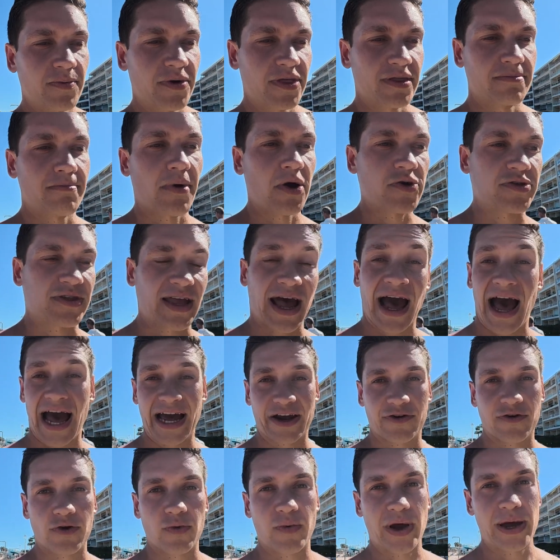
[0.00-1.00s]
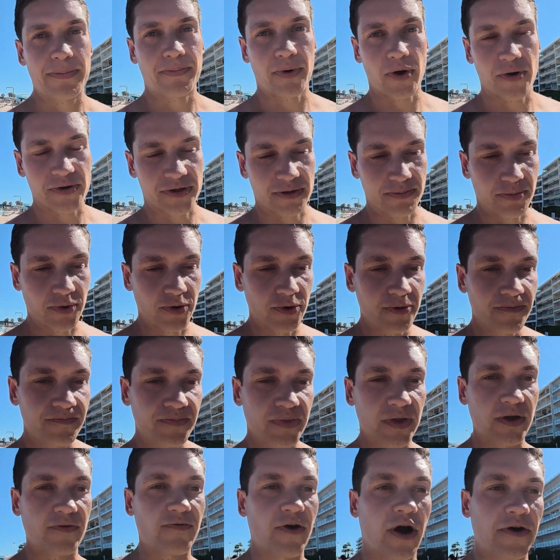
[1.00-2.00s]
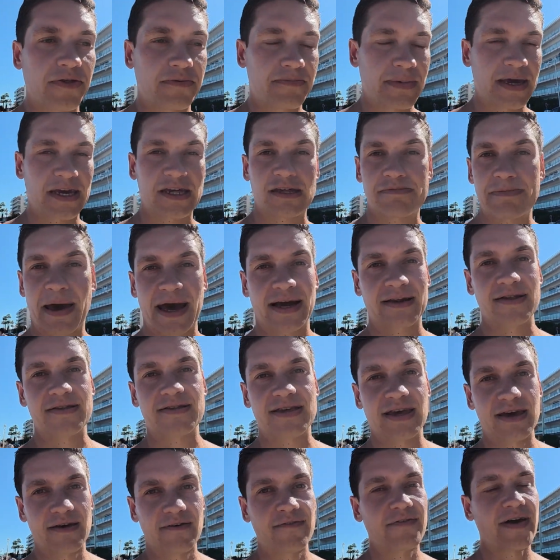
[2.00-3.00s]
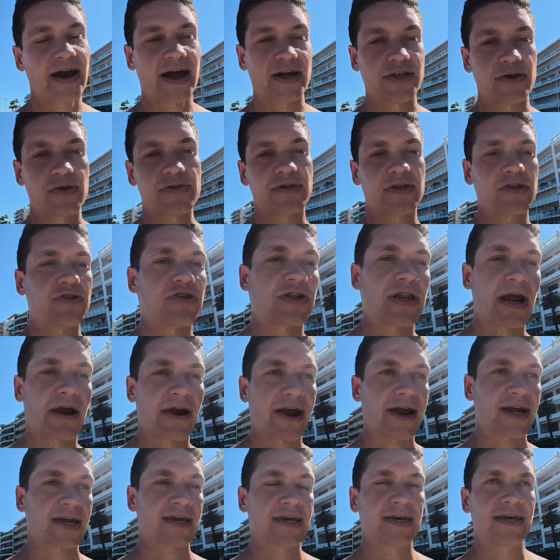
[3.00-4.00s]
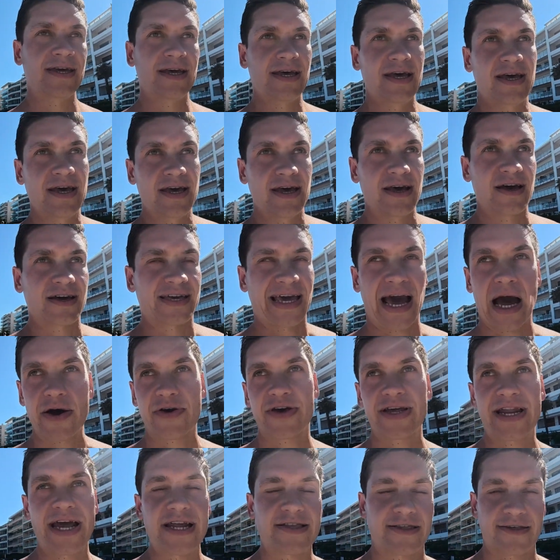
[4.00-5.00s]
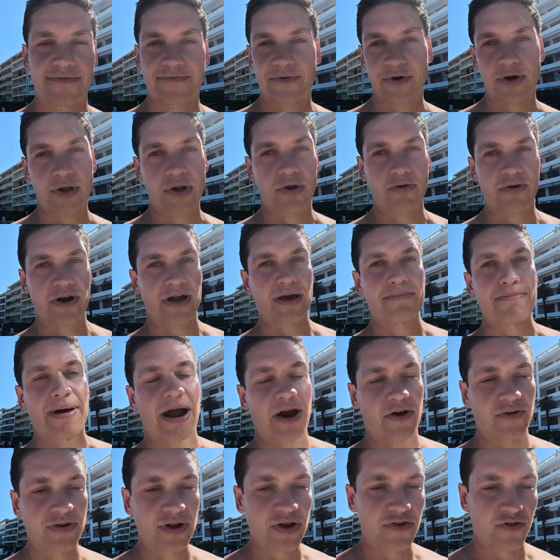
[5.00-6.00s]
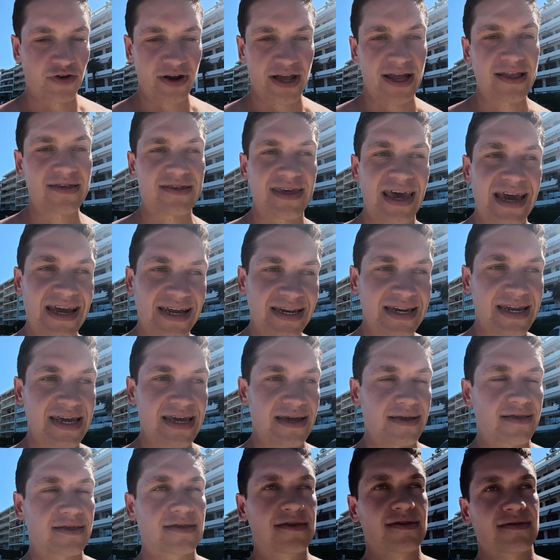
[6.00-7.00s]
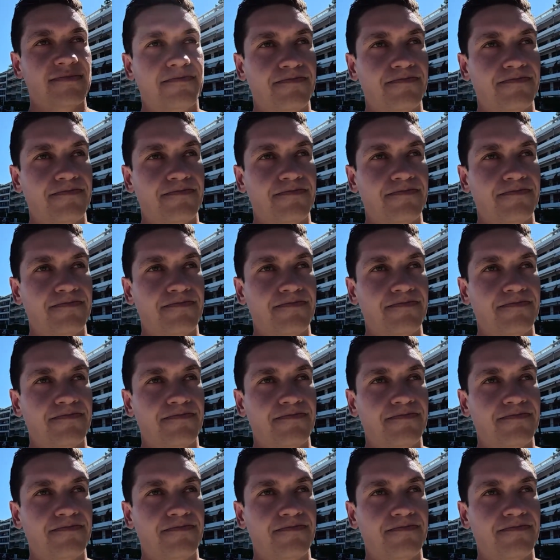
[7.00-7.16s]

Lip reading: with in the most accurate way possible, rather than being speculative and using generic calculators for caloric and macronutrient intake needs.